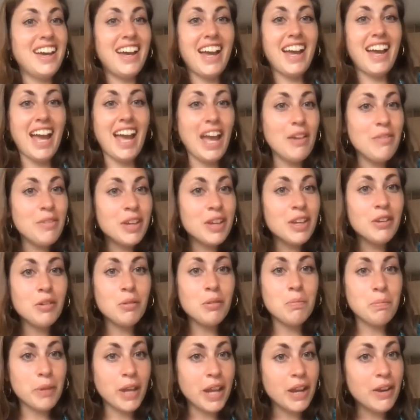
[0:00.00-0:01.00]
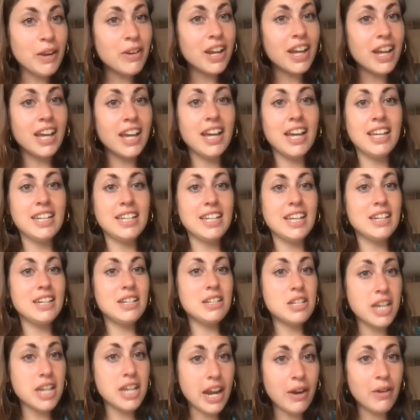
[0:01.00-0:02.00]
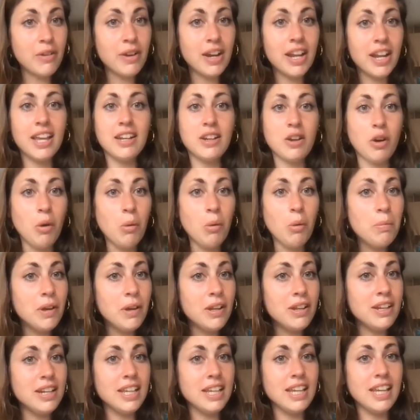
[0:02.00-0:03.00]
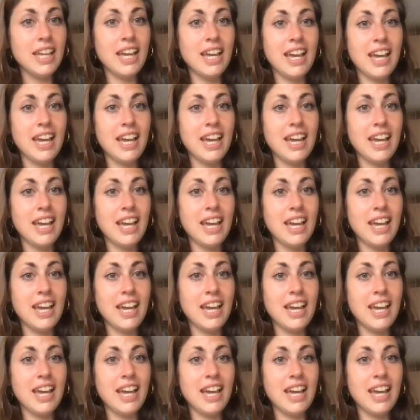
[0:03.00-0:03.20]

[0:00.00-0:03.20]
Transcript: having your period and sharing it openly,